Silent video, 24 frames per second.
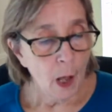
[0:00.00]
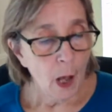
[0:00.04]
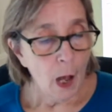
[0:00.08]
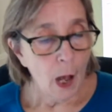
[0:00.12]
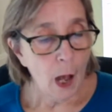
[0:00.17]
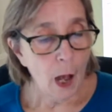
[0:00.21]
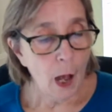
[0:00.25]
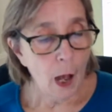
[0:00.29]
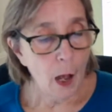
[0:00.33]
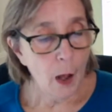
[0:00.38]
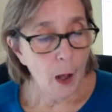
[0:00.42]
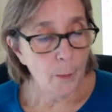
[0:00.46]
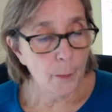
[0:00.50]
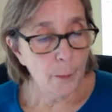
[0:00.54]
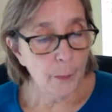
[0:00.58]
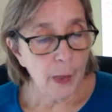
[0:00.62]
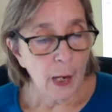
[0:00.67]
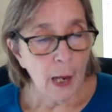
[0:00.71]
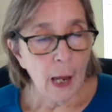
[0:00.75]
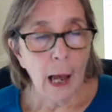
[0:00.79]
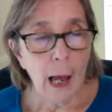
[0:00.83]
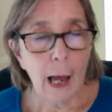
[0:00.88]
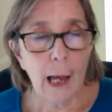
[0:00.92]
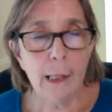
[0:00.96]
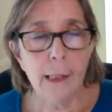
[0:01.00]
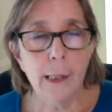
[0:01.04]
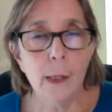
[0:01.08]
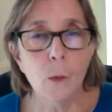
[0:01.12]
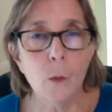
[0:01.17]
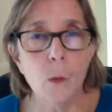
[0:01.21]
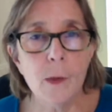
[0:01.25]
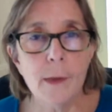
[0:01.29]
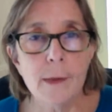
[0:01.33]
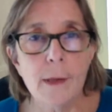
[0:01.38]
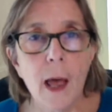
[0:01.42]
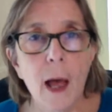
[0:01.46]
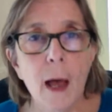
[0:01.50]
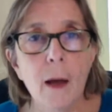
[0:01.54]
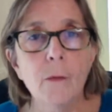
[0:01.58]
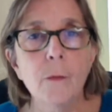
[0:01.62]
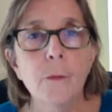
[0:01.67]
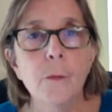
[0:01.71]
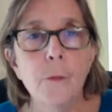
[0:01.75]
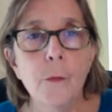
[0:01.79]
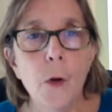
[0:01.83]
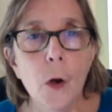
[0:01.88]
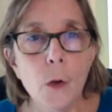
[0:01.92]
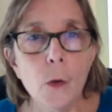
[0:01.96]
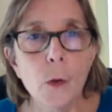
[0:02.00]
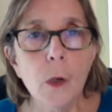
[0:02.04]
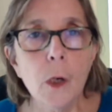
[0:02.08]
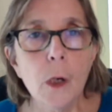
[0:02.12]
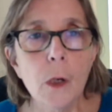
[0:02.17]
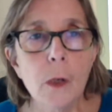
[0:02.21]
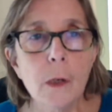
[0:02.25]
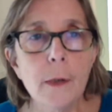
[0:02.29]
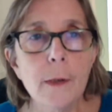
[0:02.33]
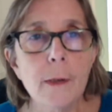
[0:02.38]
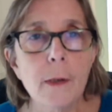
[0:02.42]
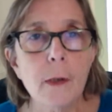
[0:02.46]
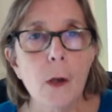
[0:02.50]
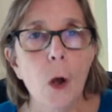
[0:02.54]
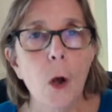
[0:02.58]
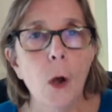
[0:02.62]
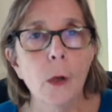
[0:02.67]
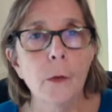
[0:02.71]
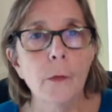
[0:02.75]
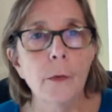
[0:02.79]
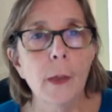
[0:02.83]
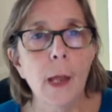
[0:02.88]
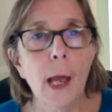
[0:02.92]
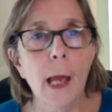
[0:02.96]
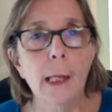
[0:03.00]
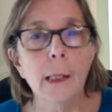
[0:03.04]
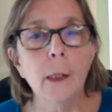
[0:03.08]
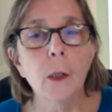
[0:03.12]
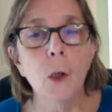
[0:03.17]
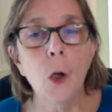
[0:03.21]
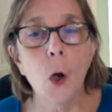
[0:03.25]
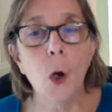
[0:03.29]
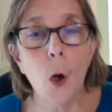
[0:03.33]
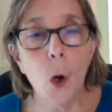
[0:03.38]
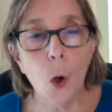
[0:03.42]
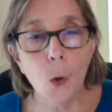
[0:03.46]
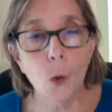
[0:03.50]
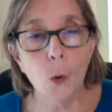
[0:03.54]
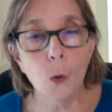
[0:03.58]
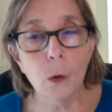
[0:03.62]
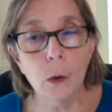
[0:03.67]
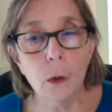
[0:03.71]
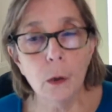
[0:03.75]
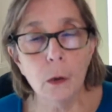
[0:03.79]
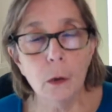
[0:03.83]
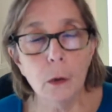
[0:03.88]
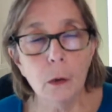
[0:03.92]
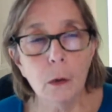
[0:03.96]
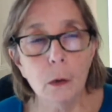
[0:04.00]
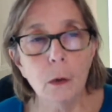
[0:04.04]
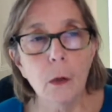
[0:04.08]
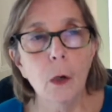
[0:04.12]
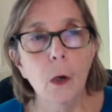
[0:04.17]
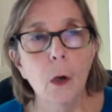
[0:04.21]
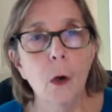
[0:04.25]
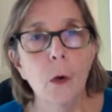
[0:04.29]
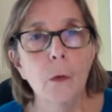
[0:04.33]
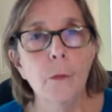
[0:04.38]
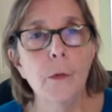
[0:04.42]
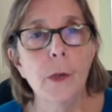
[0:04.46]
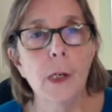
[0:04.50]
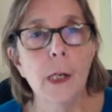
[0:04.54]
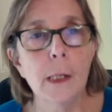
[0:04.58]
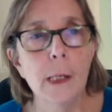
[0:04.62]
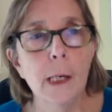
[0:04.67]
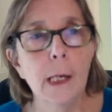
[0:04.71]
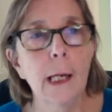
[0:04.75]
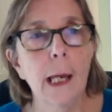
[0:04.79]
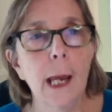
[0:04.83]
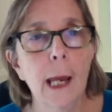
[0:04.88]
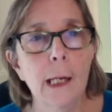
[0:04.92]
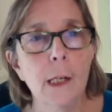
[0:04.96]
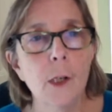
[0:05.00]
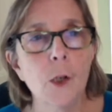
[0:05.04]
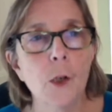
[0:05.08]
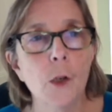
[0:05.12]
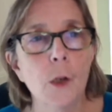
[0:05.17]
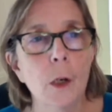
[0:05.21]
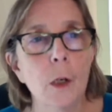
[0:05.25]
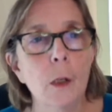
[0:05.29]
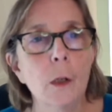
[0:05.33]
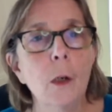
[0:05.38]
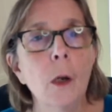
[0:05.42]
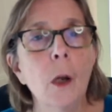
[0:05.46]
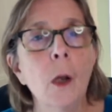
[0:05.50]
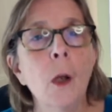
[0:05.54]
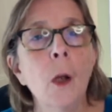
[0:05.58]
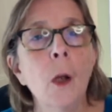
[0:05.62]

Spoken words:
And it was that focus on that goal of dedication